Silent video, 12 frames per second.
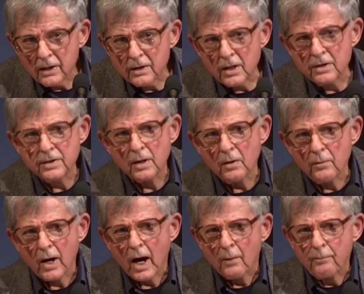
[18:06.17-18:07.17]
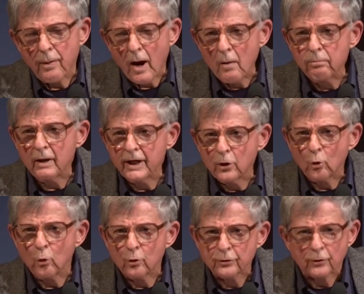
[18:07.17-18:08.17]
a public
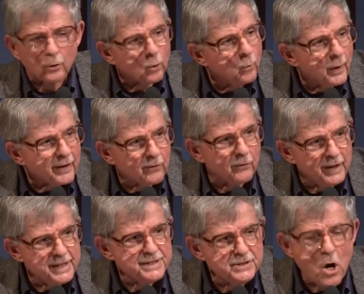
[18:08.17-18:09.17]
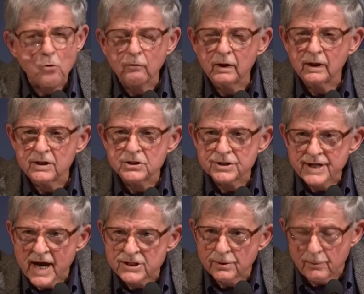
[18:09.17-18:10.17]
order where there is no religious
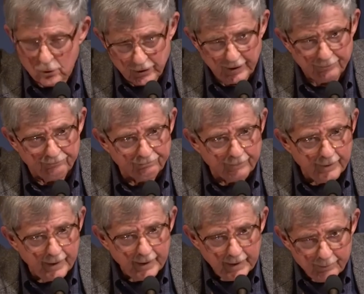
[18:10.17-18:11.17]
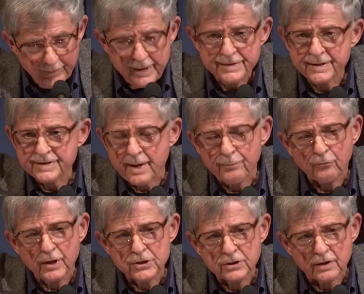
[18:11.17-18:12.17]
hegemony. It means the
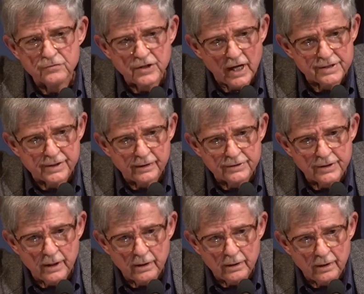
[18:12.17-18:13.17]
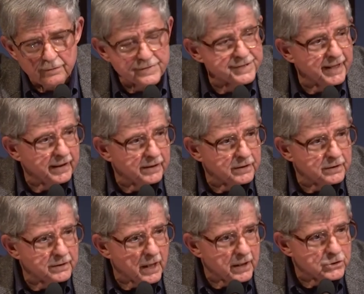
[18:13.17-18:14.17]
separation of state
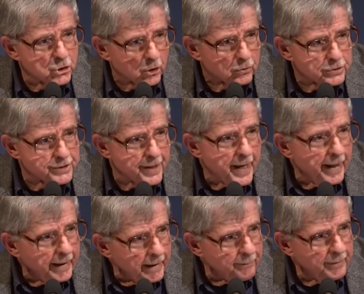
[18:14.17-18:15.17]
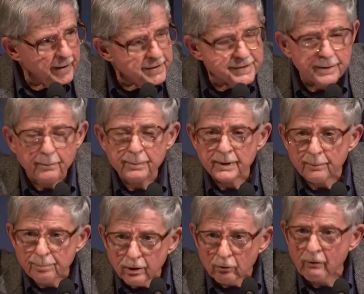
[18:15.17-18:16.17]
and church. It means the
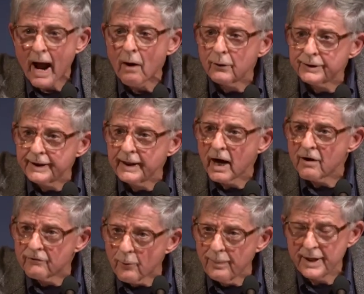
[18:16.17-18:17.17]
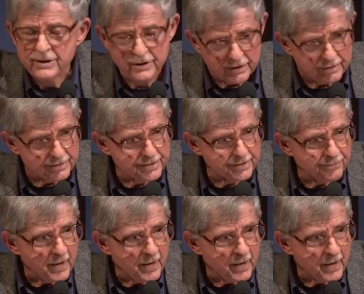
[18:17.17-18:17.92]
plurality of opinions.